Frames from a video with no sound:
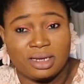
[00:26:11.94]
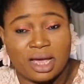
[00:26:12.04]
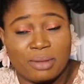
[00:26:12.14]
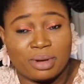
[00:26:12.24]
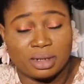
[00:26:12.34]

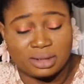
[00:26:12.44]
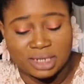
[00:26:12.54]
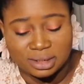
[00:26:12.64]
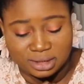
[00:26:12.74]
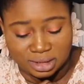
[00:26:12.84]
I'm
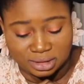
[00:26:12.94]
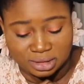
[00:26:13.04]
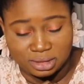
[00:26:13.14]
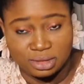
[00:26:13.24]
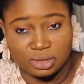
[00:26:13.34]
contented,
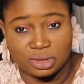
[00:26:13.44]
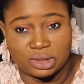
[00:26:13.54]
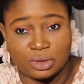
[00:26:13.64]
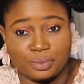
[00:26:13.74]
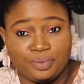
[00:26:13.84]
you know,
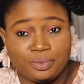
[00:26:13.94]
so